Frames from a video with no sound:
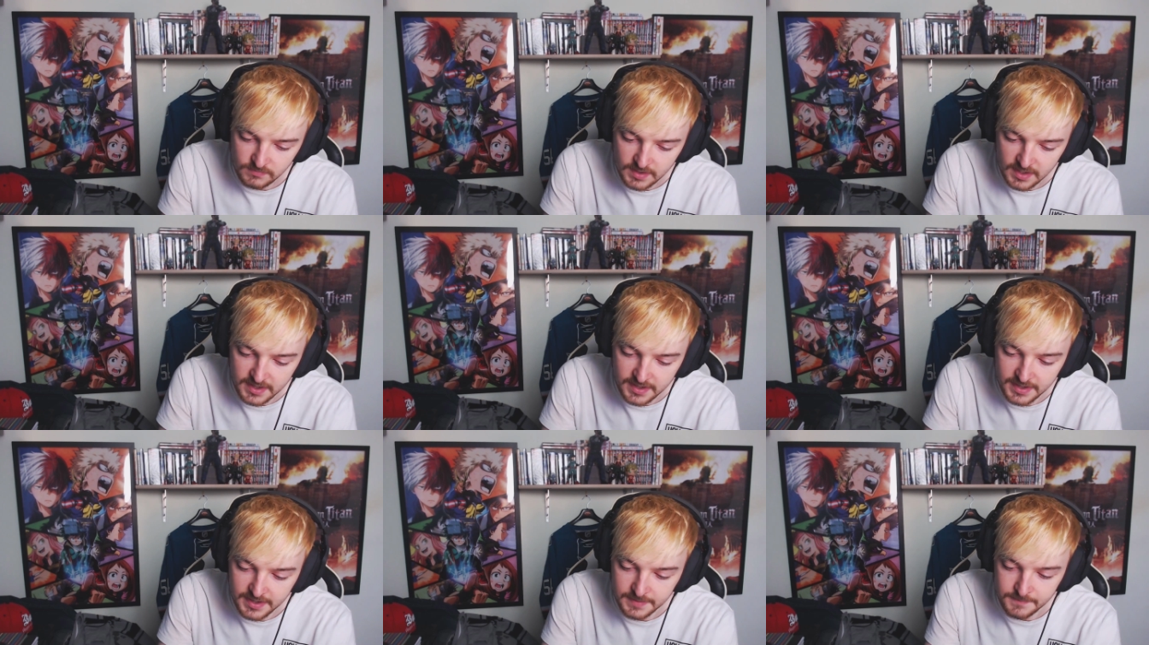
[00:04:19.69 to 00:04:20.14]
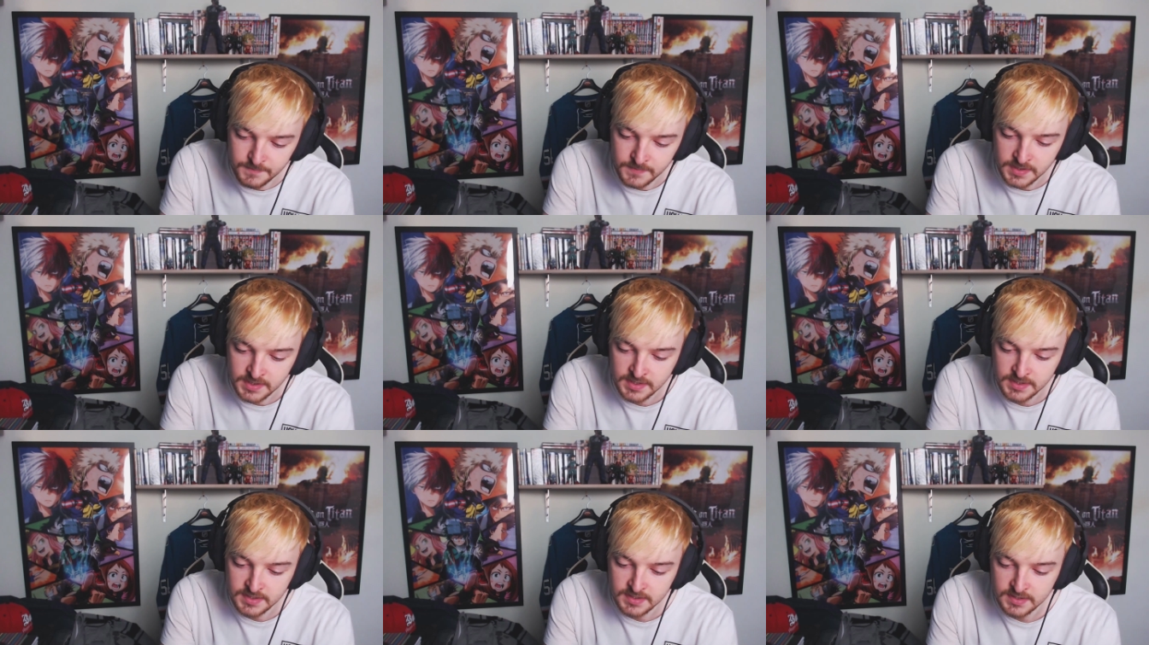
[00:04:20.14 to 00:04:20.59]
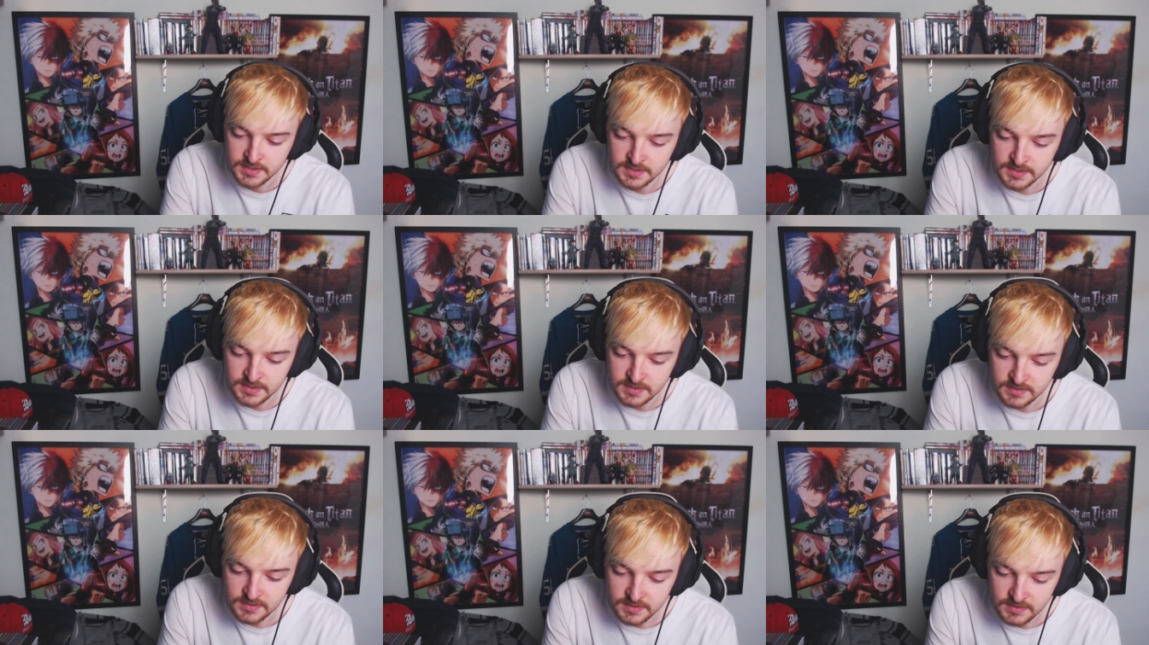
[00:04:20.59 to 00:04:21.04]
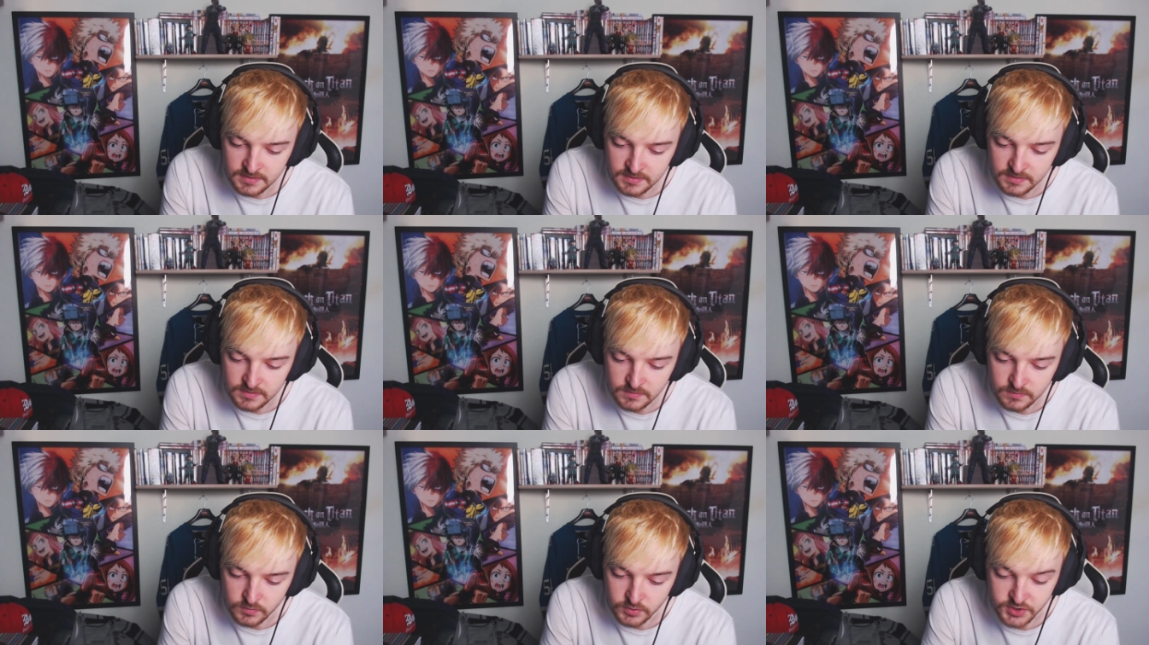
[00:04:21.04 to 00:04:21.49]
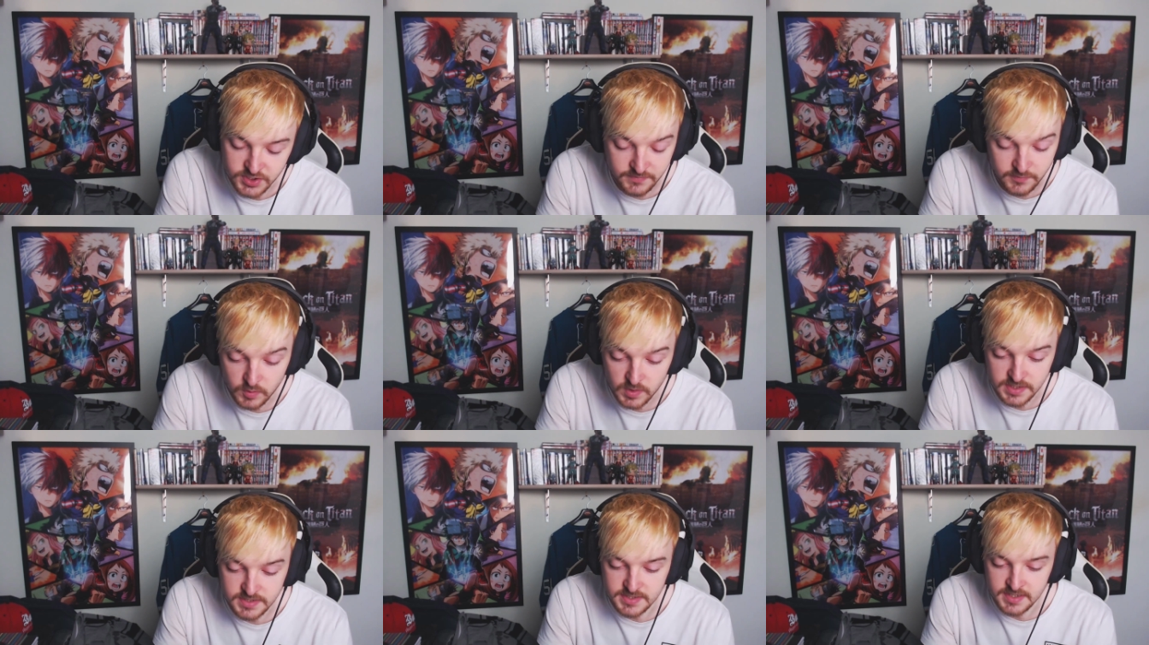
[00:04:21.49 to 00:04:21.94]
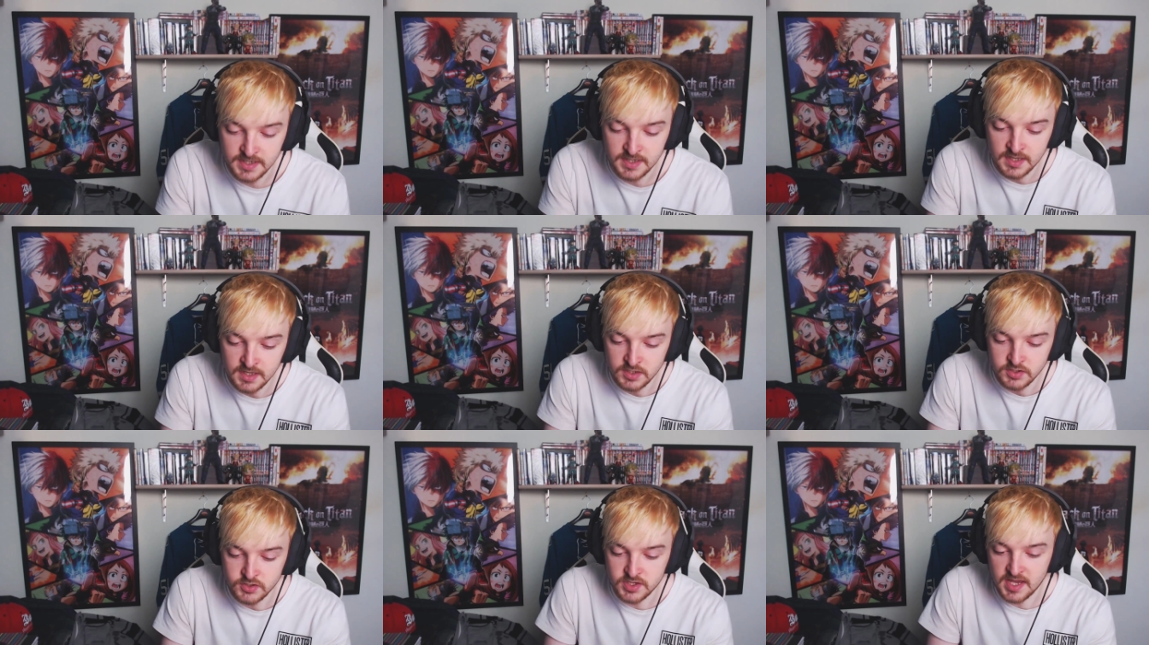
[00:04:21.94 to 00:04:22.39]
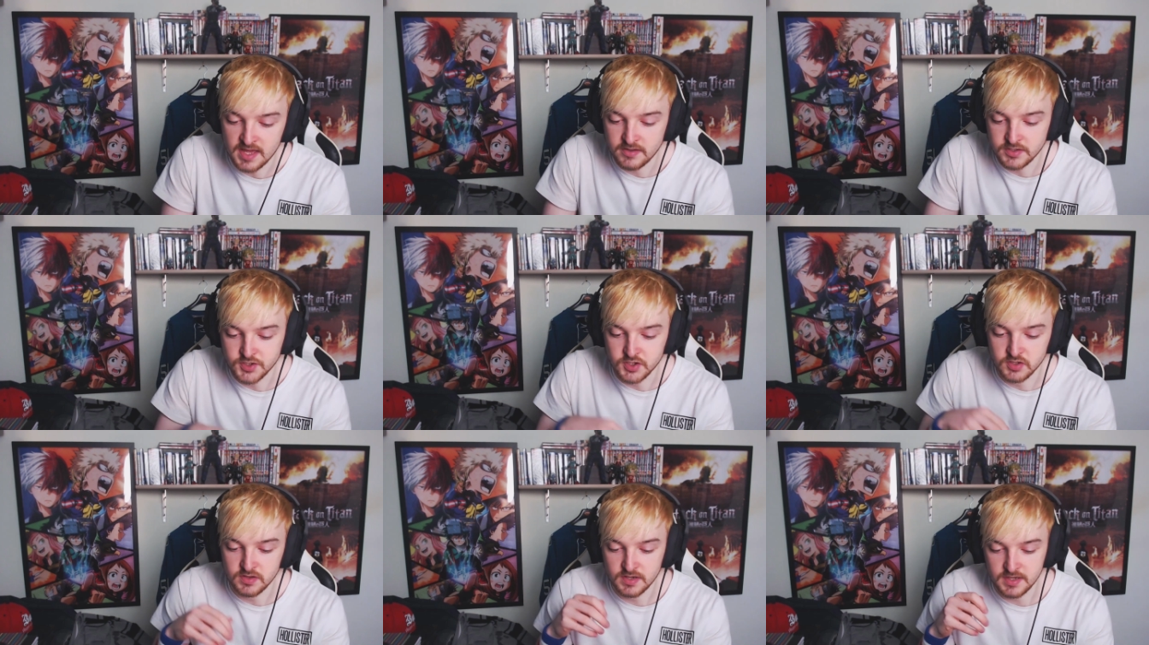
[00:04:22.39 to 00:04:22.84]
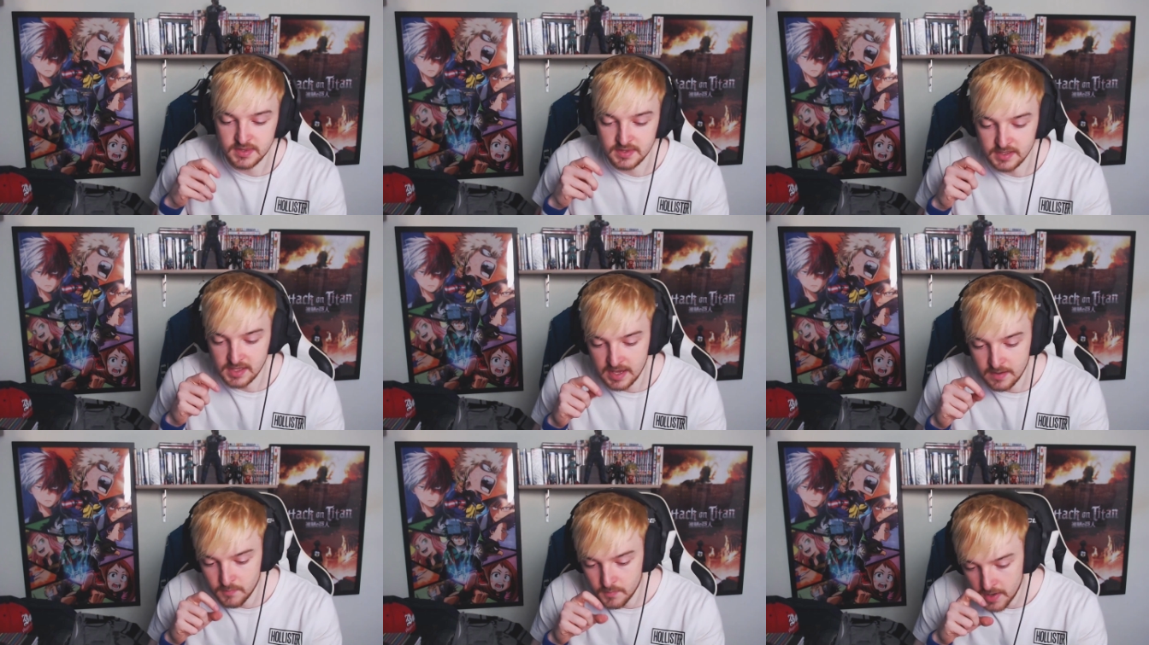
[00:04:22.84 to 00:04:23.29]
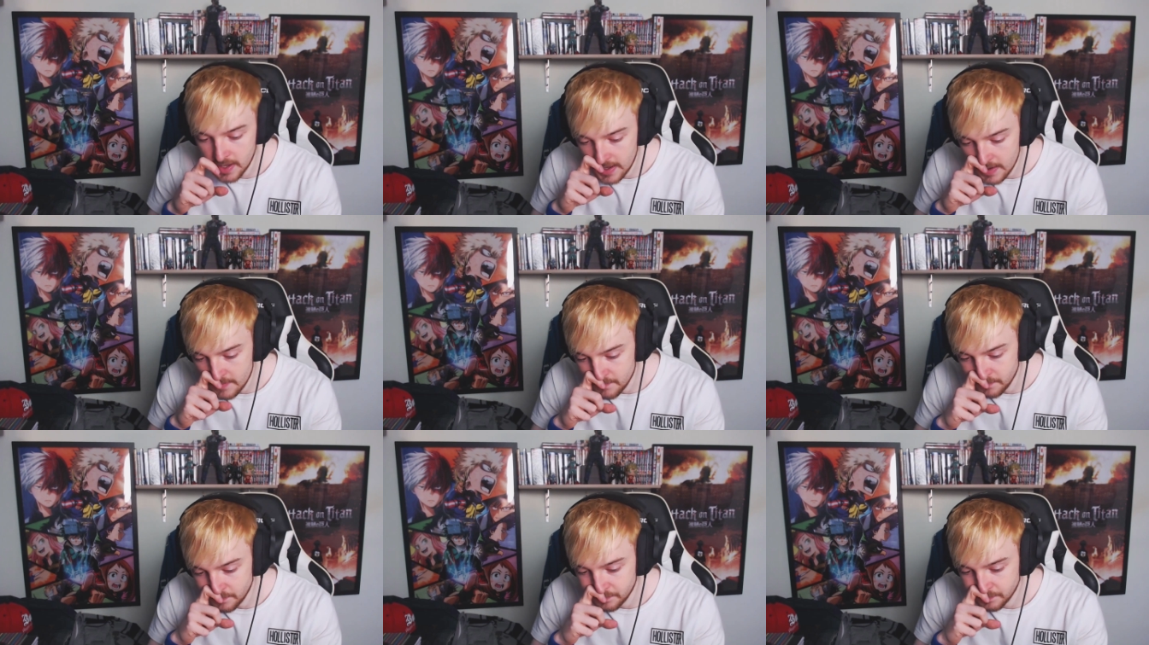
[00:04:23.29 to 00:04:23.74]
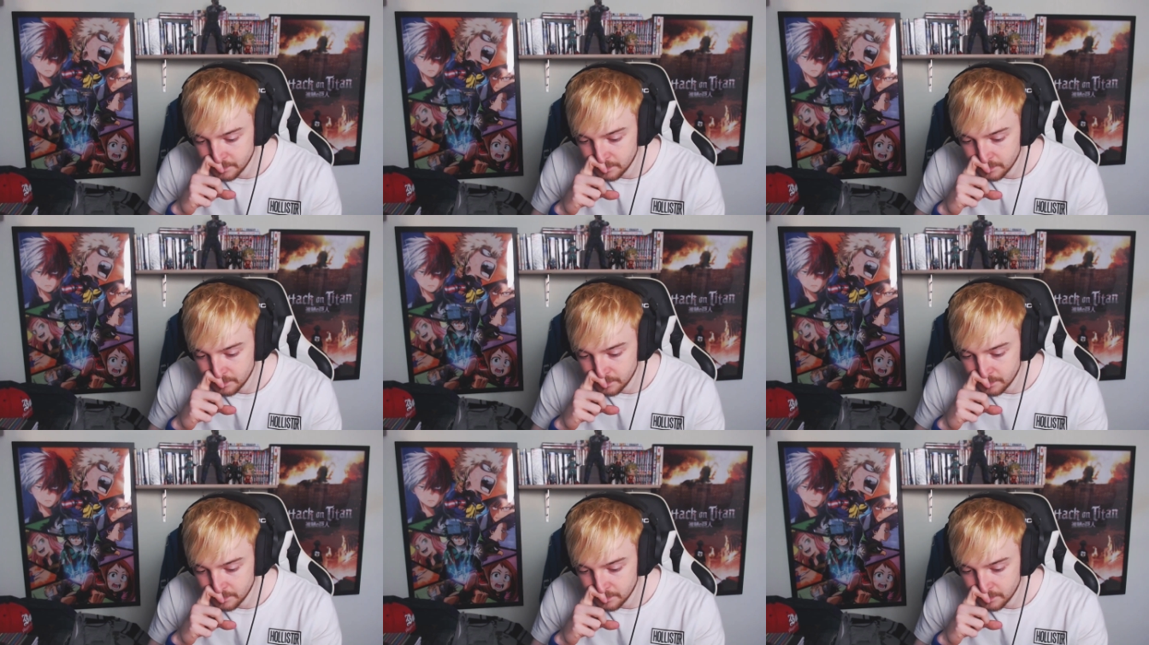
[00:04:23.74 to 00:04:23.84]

um, we'll just have to wait and see. So yeah, so the the Kim um,